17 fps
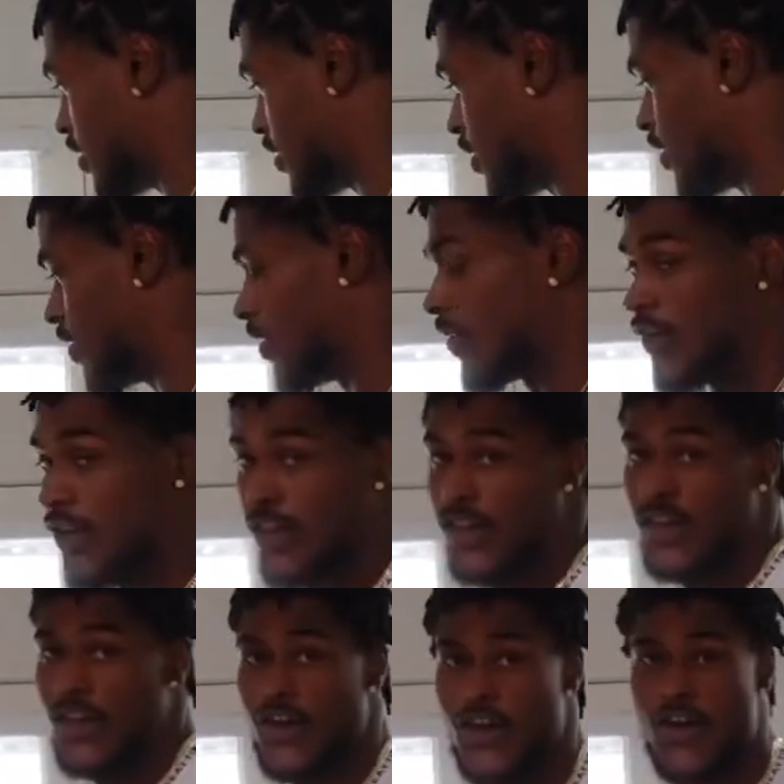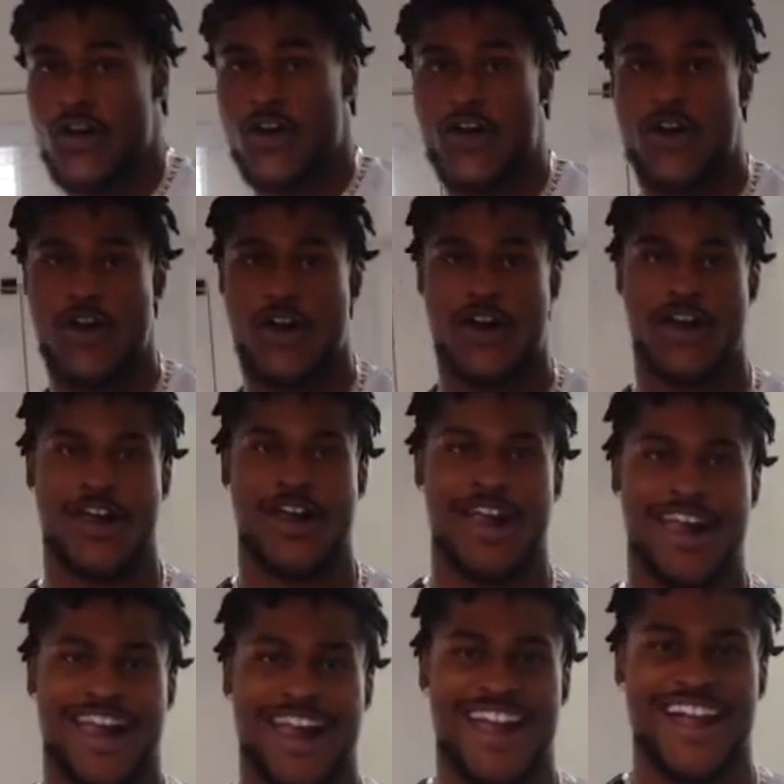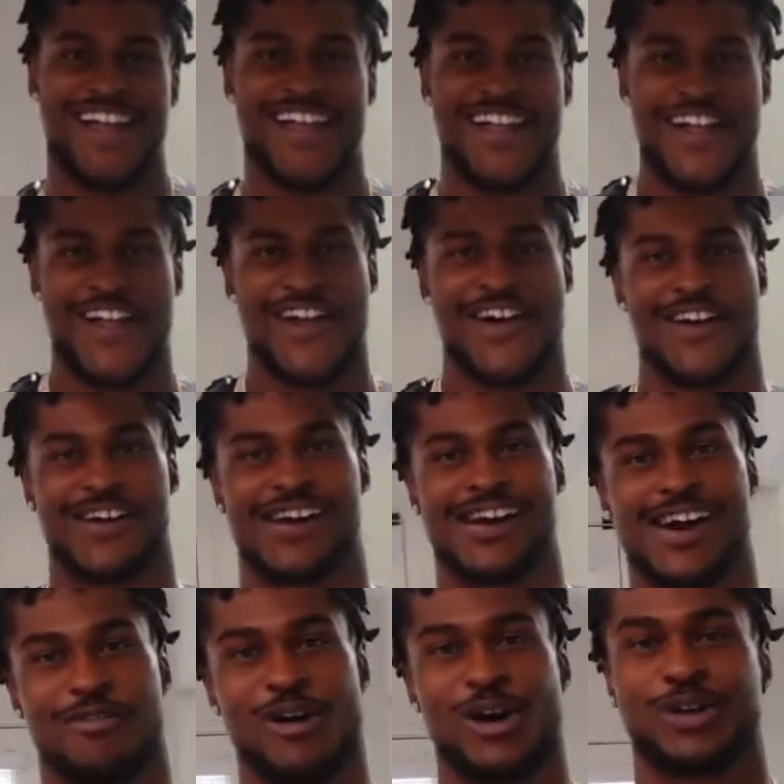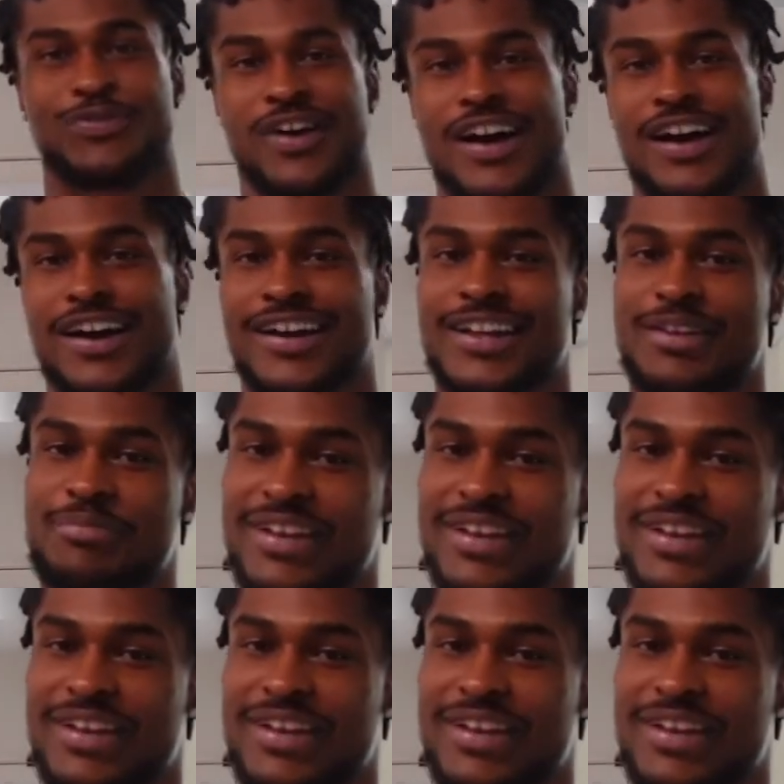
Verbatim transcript: get that Raw 500 out, man, what we really talking about? That Raw 500,